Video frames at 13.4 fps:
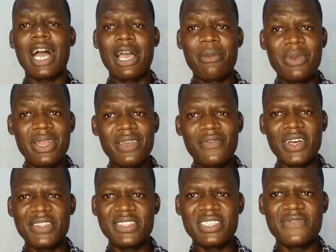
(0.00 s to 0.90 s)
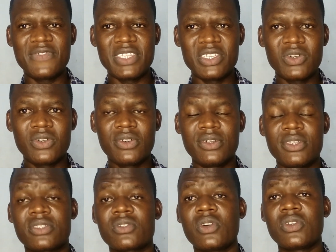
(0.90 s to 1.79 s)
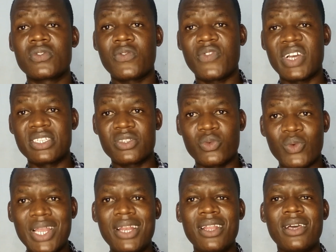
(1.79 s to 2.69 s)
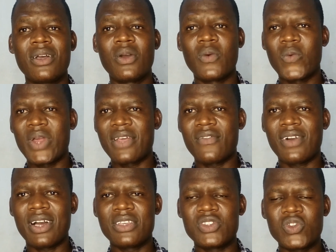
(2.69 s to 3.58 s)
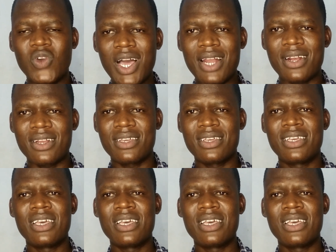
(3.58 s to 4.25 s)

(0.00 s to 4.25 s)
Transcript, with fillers: I believe that this video is going to find you well wherever you are.